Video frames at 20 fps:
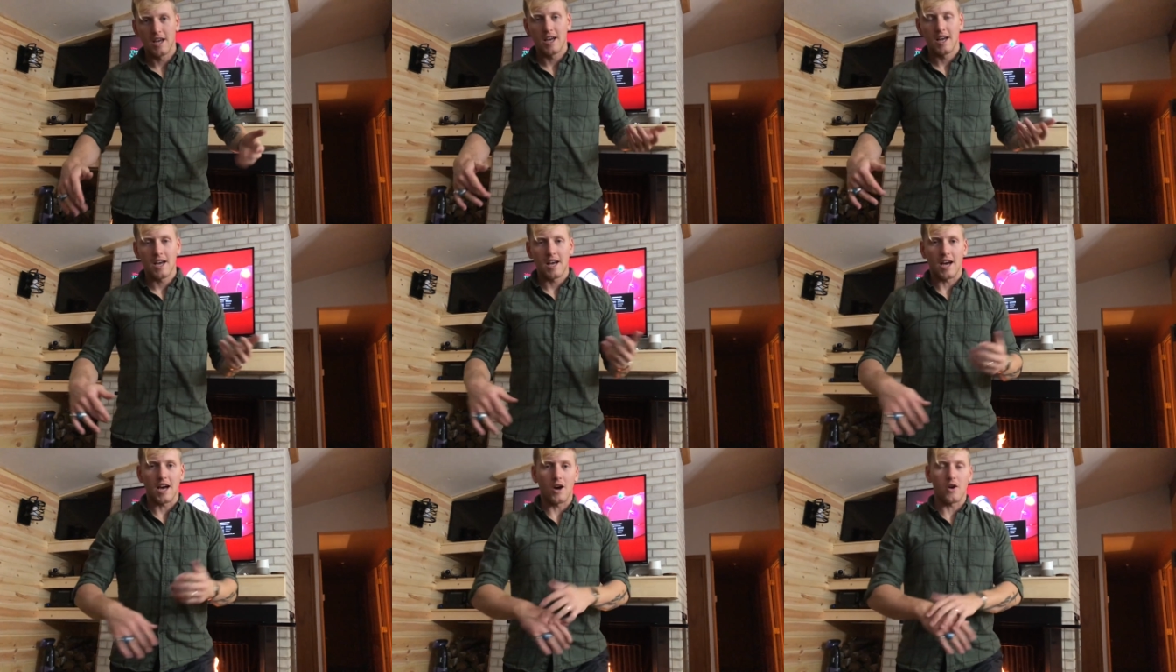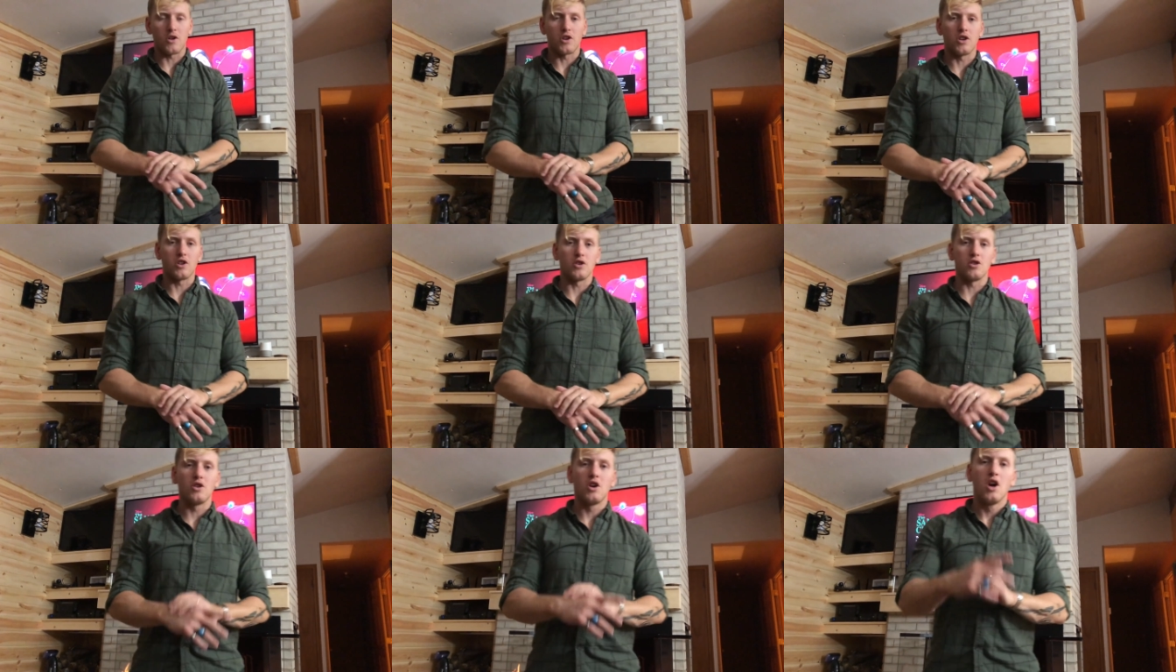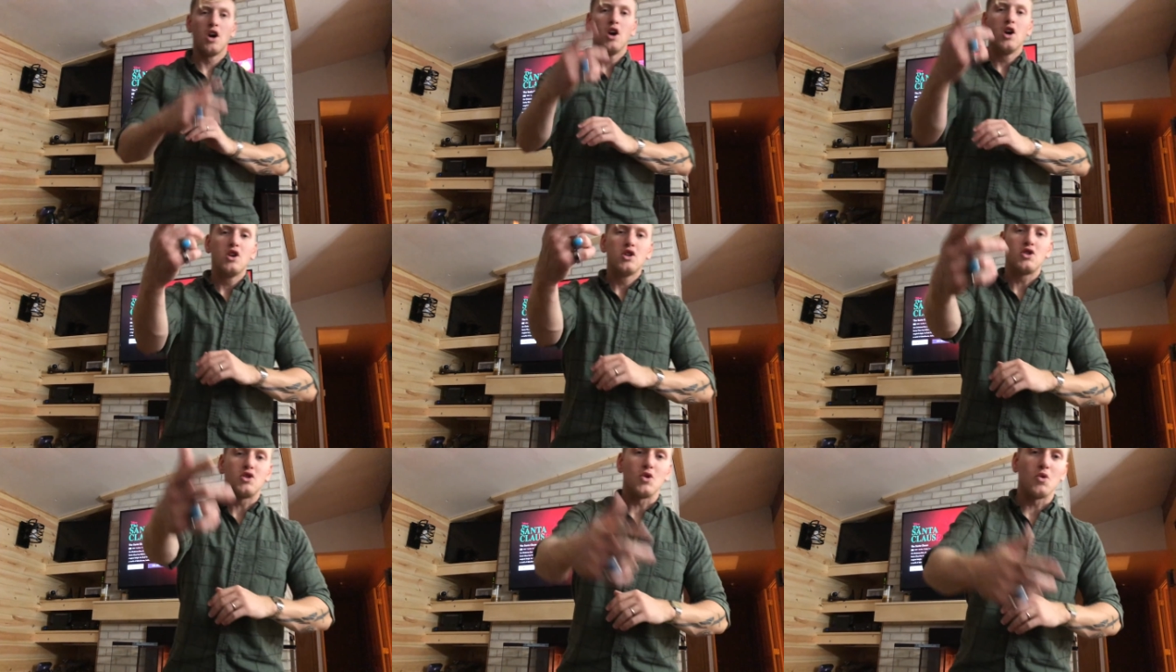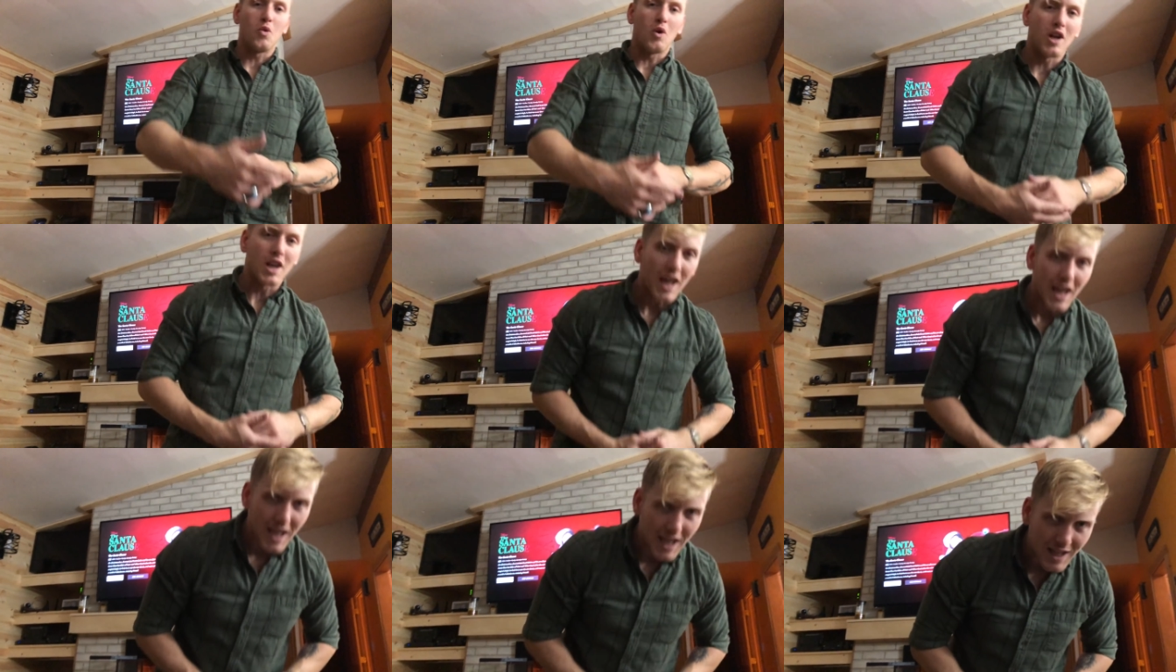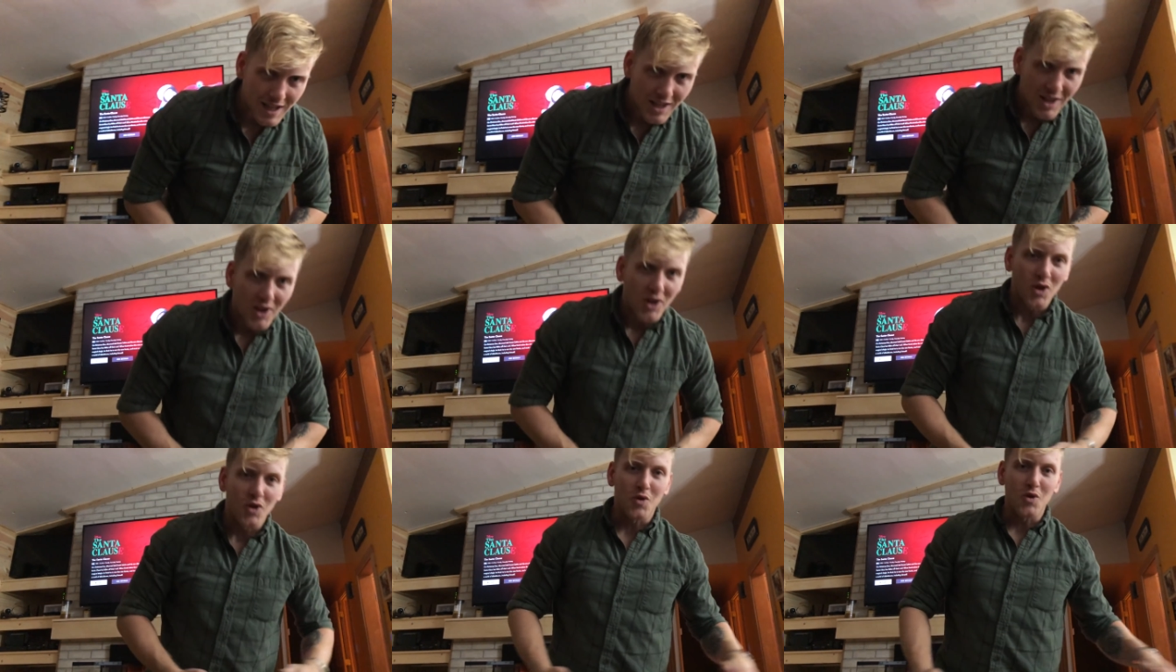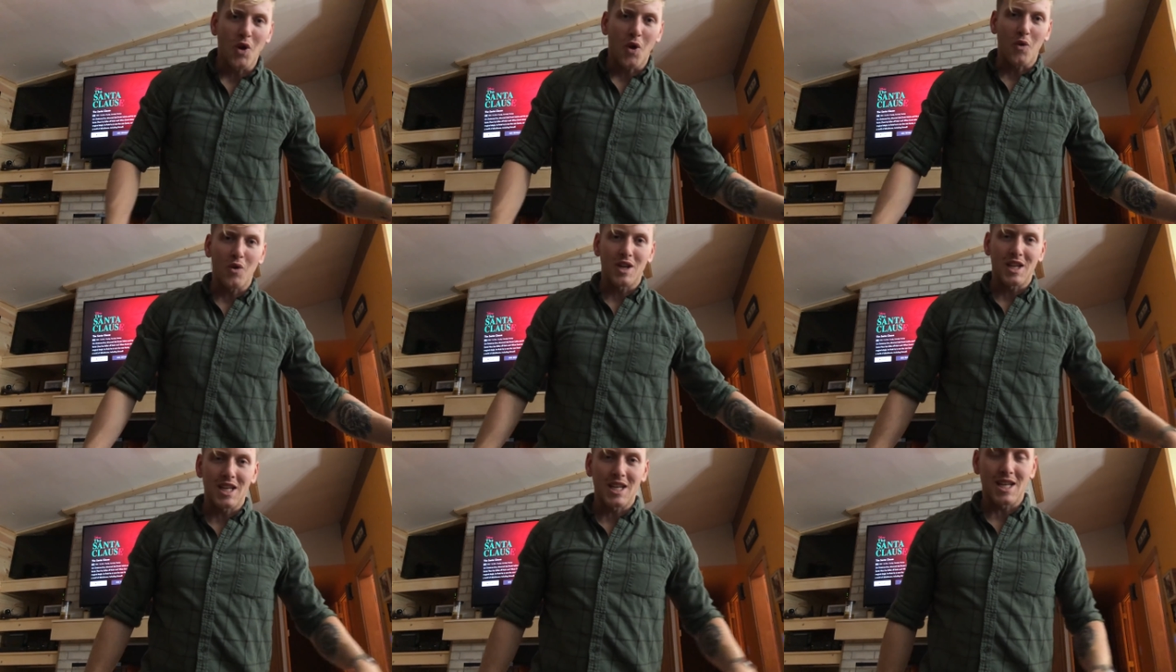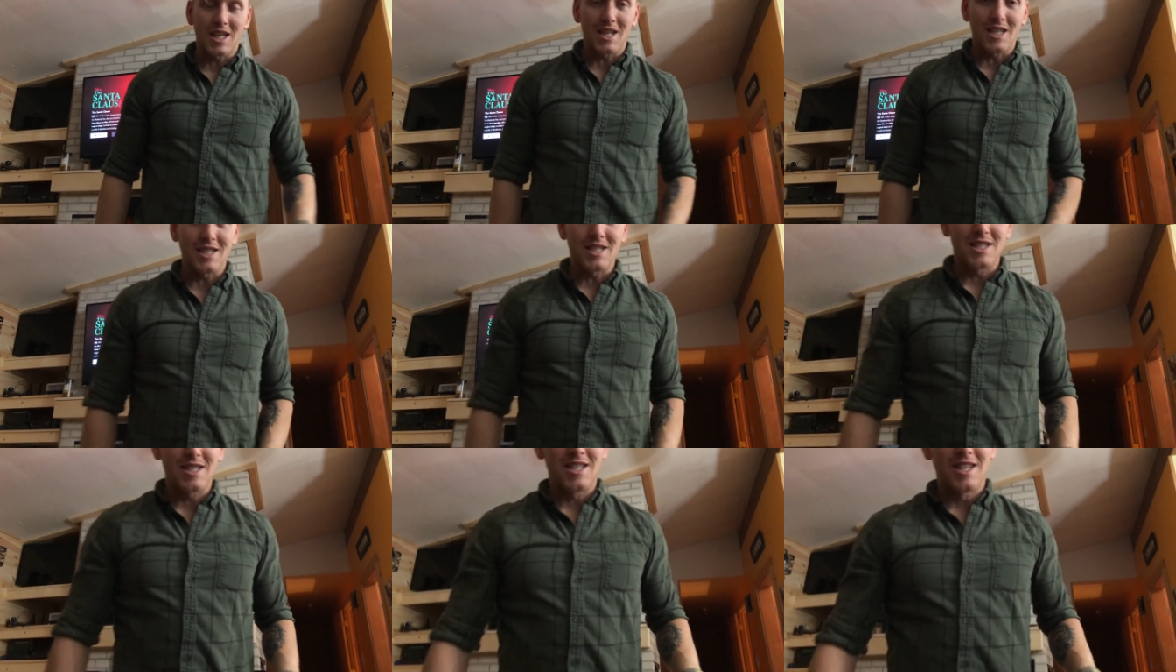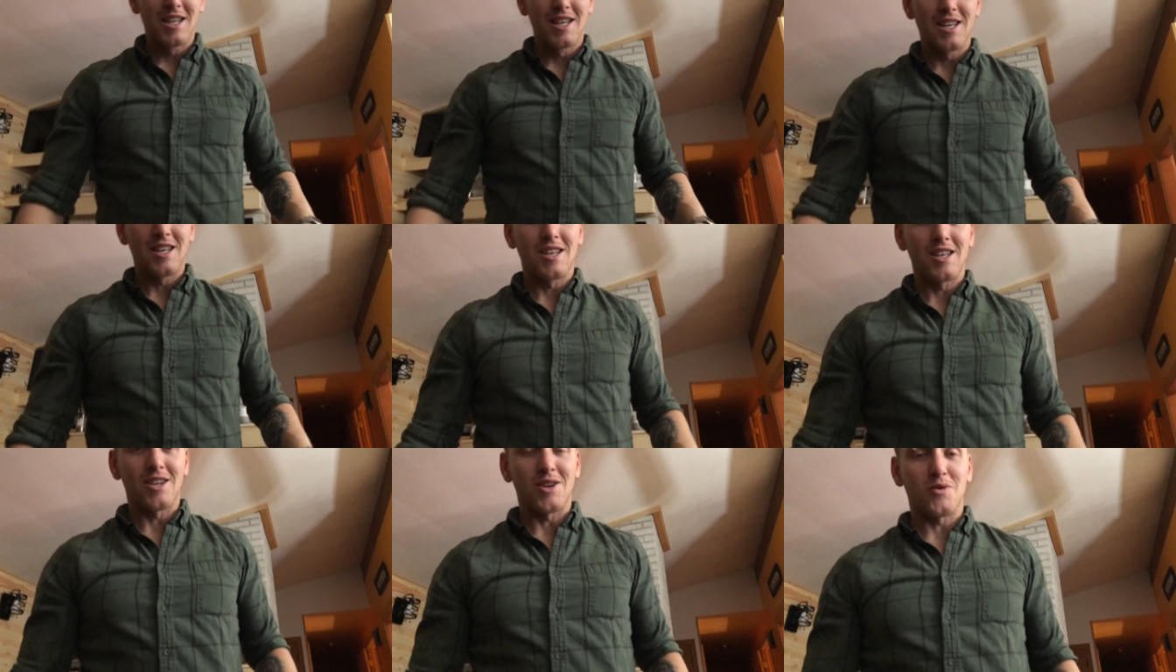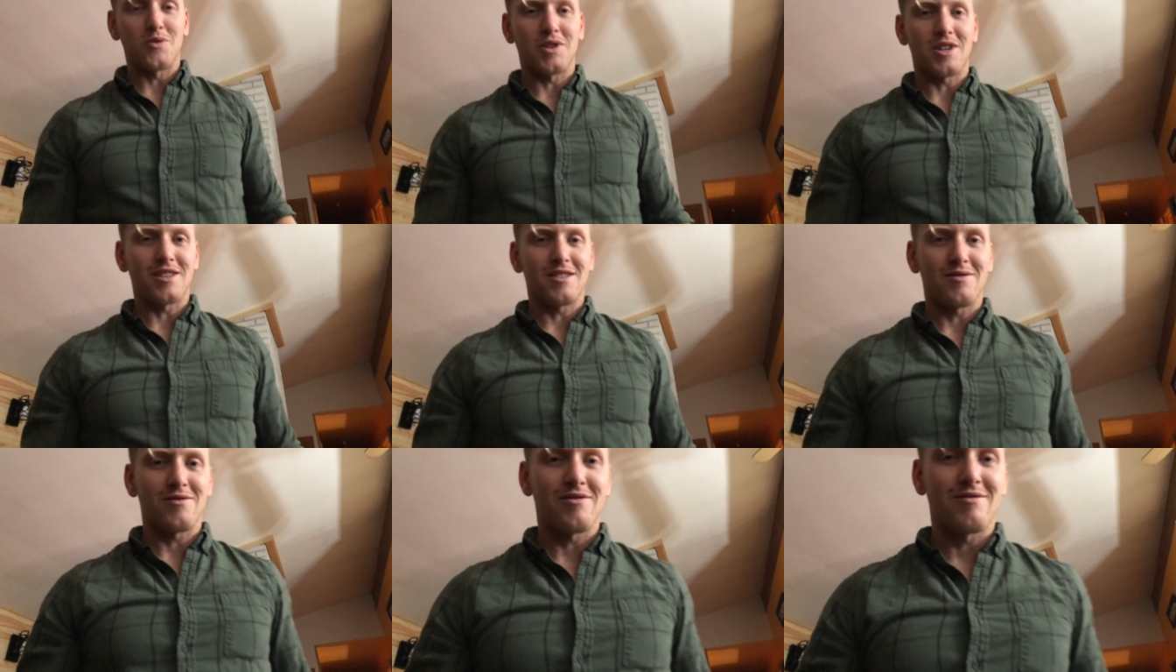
Yeah, happy out Christmas here, movies. two one eight. You know what it is. Okay. We...